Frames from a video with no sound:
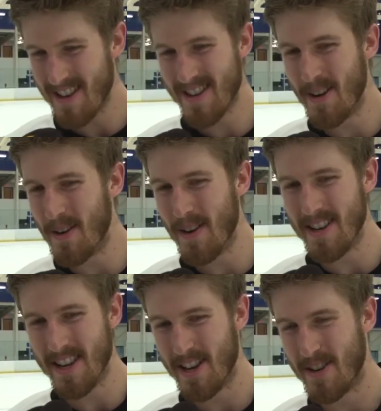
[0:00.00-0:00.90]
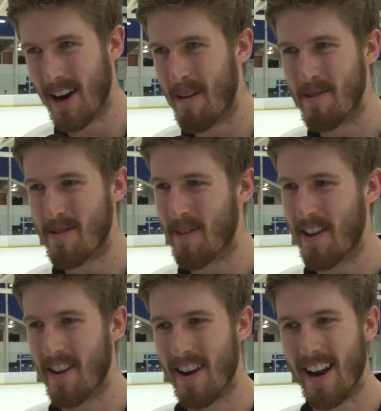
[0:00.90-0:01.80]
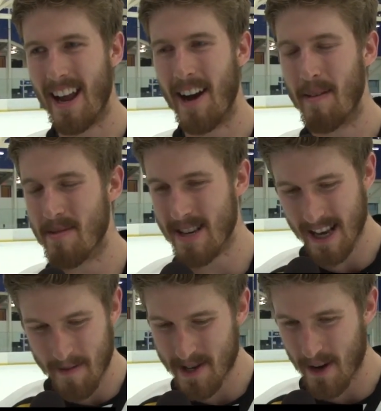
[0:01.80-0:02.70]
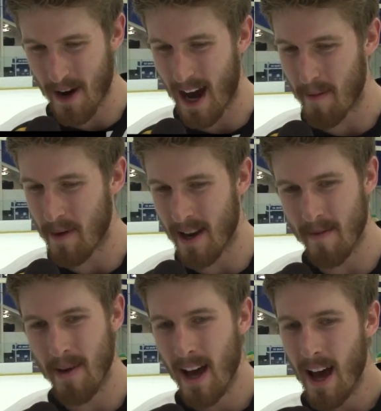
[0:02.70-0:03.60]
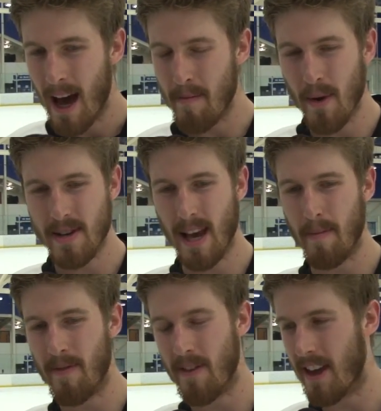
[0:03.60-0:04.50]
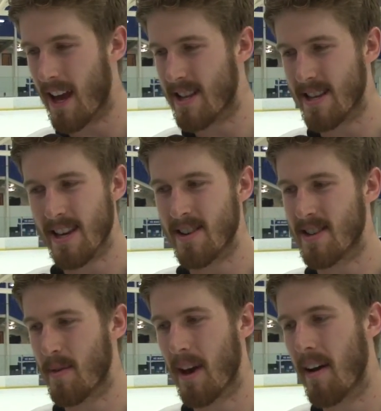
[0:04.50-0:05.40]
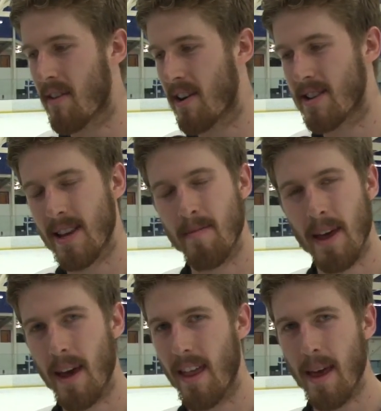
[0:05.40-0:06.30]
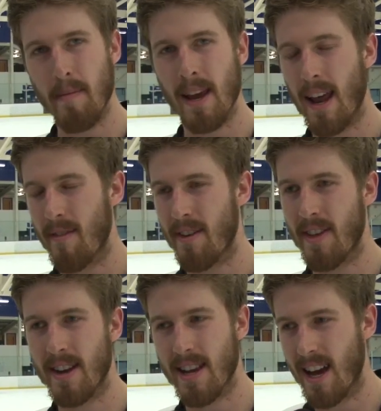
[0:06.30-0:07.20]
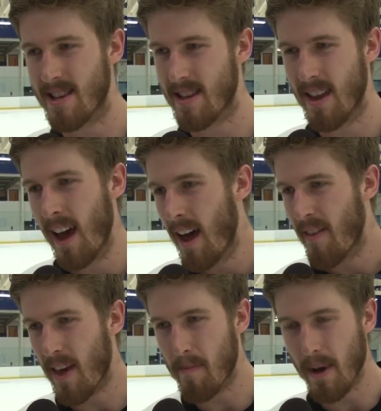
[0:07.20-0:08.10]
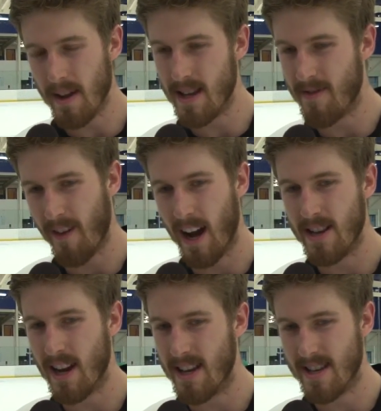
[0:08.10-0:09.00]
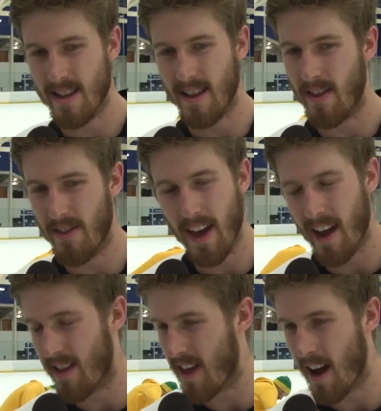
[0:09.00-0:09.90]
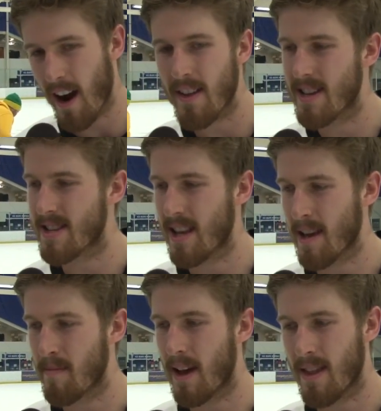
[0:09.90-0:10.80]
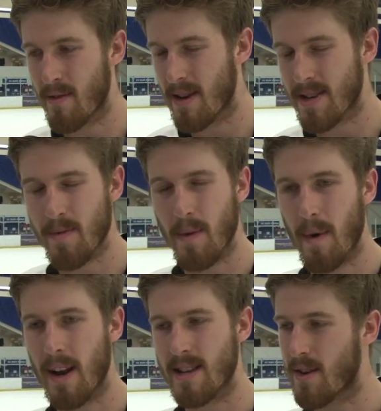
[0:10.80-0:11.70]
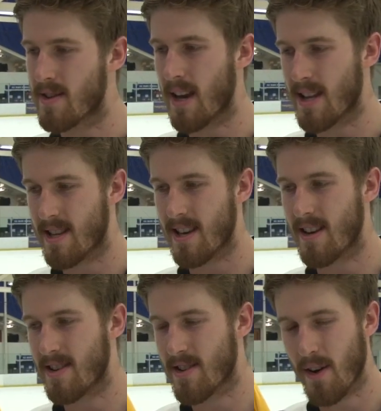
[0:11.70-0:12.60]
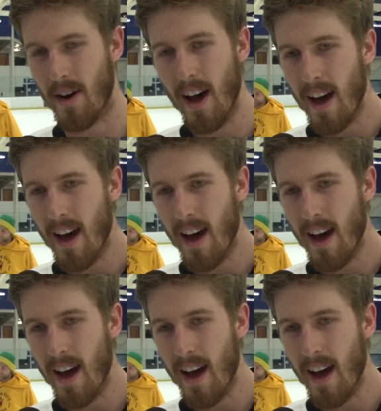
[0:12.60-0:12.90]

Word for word: there's no words to describe this feeling right now. I'm just, I'm so happy, and I'm, I'm most happy for the 18ers that we have on our team. They, they mean everything to us, and they built this franchise, and they, they are this team. And the reason we won is those 18ers. So